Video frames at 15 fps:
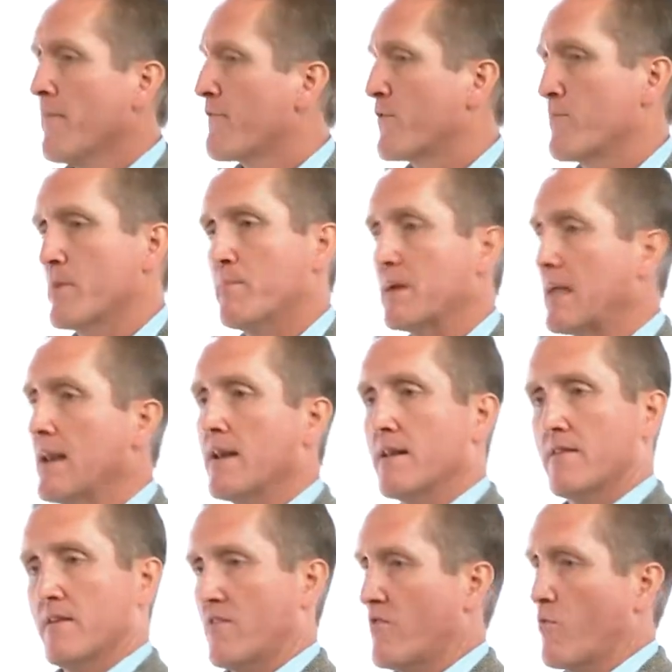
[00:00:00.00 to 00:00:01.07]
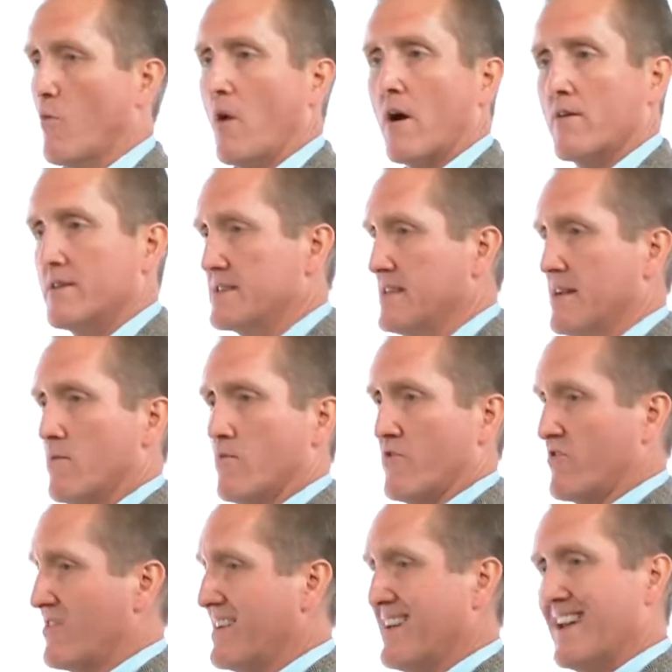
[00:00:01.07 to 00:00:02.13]
From the beginning of this, our intent
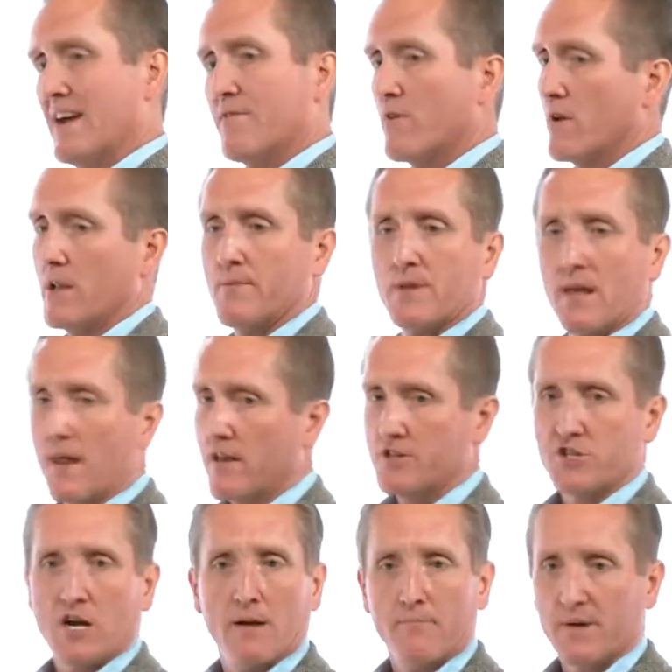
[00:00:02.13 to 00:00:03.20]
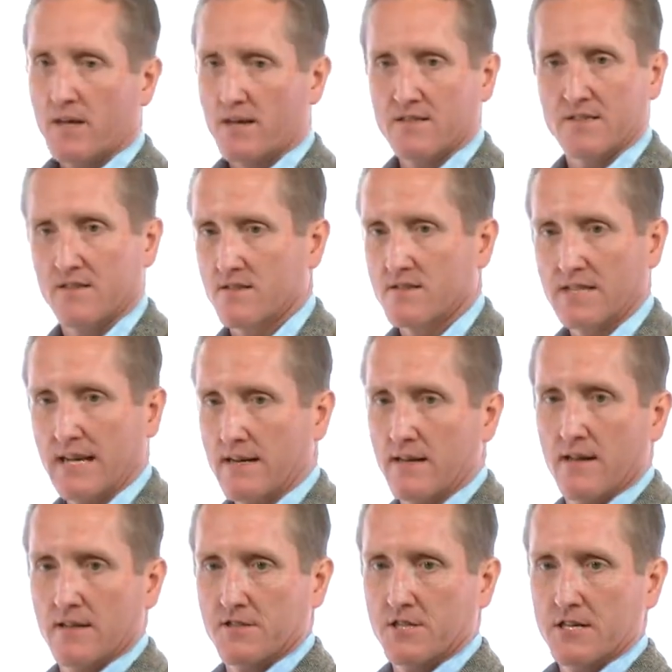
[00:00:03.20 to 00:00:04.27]
was to never eliminate a job because of this
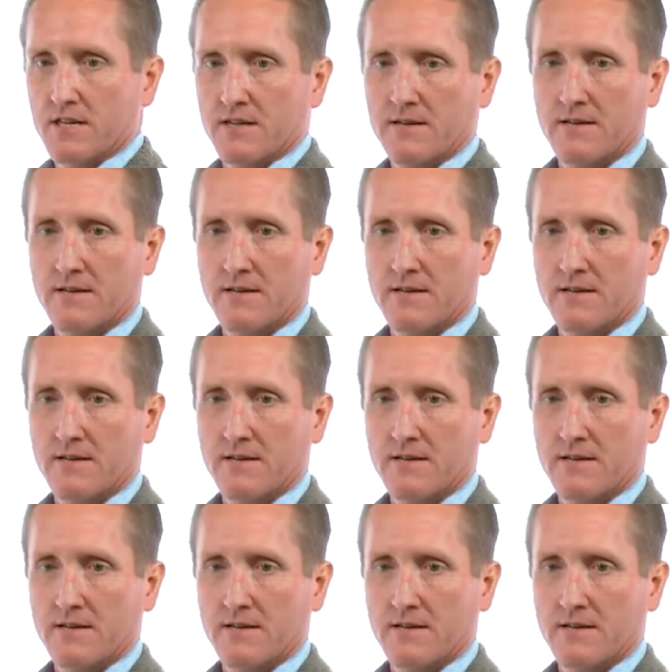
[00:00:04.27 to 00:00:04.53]
technology.